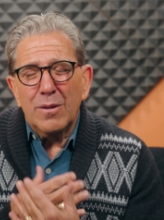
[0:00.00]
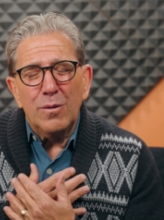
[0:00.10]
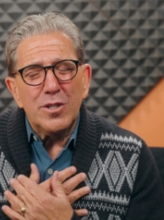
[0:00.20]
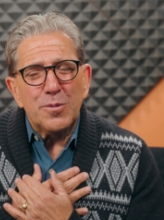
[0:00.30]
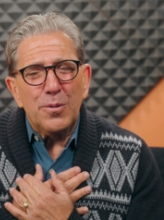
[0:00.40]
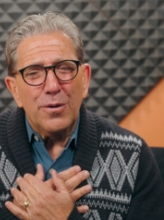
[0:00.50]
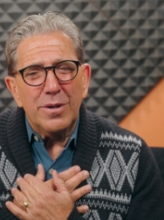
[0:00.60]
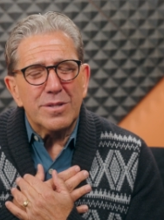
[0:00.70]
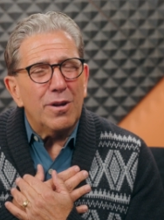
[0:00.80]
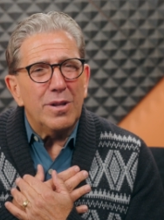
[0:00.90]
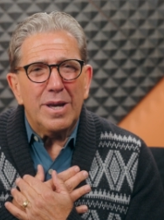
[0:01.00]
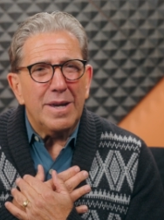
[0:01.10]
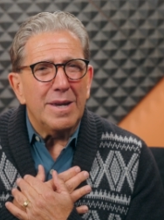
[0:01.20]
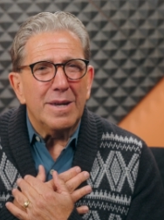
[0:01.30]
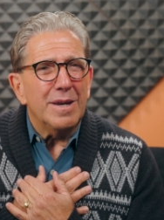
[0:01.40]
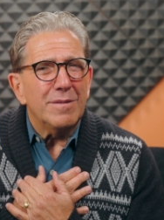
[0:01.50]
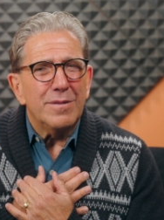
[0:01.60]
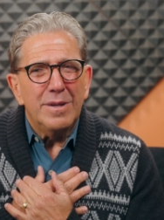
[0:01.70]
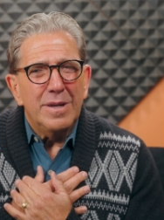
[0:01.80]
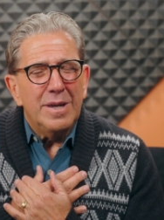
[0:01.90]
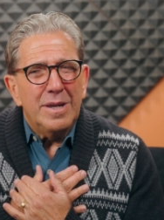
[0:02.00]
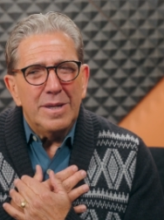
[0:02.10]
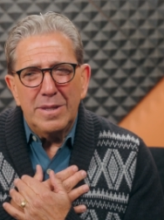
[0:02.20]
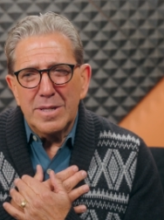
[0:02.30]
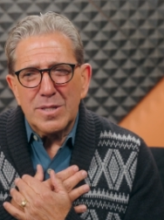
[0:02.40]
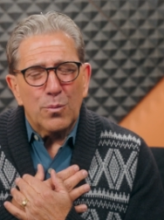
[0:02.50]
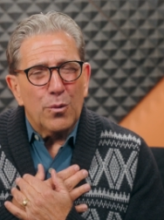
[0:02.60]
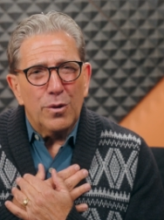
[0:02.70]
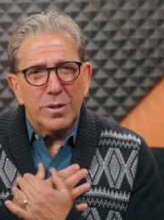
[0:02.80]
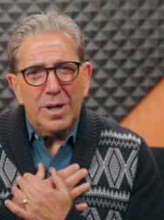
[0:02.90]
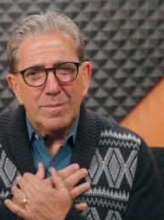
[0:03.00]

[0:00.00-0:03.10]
The Holy Spirit is all I have in this world.